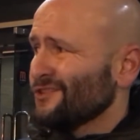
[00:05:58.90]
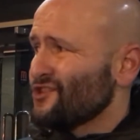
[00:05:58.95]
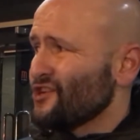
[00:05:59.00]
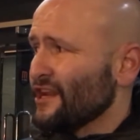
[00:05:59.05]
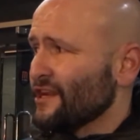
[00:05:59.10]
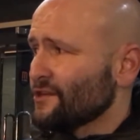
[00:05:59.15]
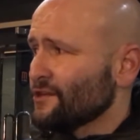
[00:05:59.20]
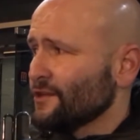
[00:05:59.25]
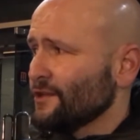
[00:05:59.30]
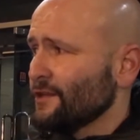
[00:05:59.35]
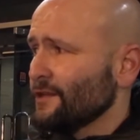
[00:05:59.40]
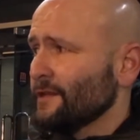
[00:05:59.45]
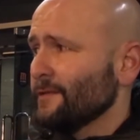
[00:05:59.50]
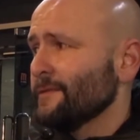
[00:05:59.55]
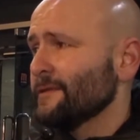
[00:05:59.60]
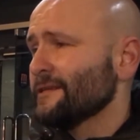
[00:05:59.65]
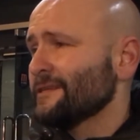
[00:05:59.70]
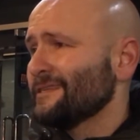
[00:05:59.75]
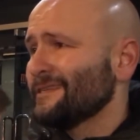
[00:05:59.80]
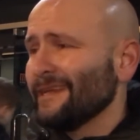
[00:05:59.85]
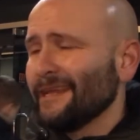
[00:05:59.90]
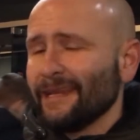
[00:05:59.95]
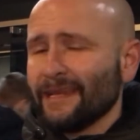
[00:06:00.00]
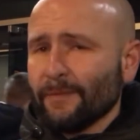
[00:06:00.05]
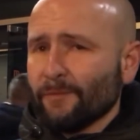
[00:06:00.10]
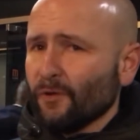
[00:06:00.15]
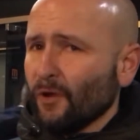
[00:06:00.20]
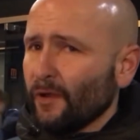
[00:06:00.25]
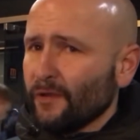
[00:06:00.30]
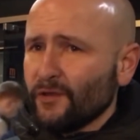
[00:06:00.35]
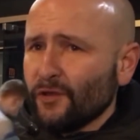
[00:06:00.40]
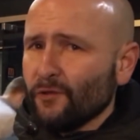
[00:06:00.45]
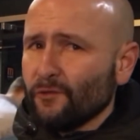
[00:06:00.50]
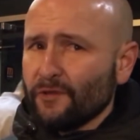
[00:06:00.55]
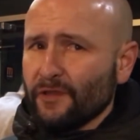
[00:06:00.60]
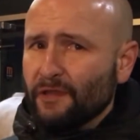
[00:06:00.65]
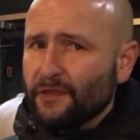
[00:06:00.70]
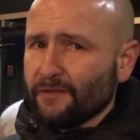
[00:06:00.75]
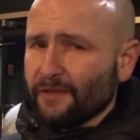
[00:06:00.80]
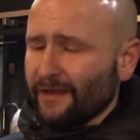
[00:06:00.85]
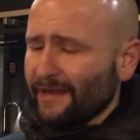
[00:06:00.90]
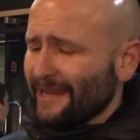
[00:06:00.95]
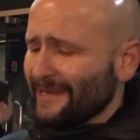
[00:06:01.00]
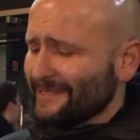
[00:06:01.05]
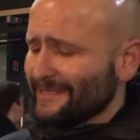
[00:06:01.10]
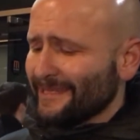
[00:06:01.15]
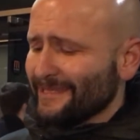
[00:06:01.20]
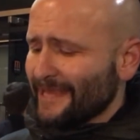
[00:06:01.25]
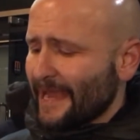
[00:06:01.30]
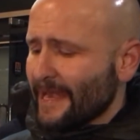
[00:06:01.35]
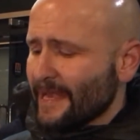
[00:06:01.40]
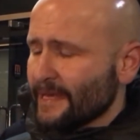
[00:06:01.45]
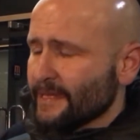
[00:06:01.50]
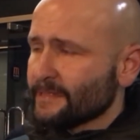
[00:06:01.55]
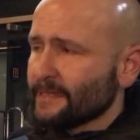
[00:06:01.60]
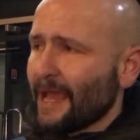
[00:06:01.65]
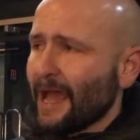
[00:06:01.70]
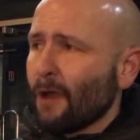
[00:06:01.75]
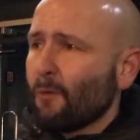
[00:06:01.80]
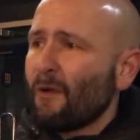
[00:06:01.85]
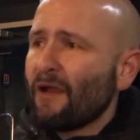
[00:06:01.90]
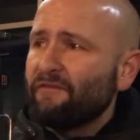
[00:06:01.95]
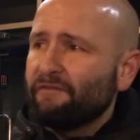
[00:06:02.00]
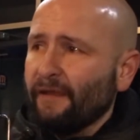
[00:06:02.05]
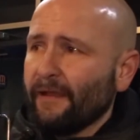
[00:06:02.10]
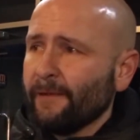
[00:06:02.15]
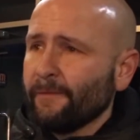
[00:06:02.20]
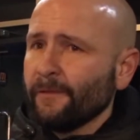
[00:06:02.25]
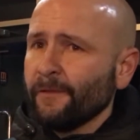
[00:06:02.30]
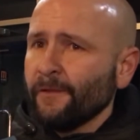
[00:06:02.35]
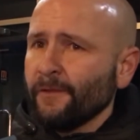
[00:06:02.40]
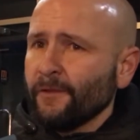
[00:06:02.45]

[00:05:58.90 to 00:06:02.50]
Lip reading: changing the name of the stadium. The list is endless. However,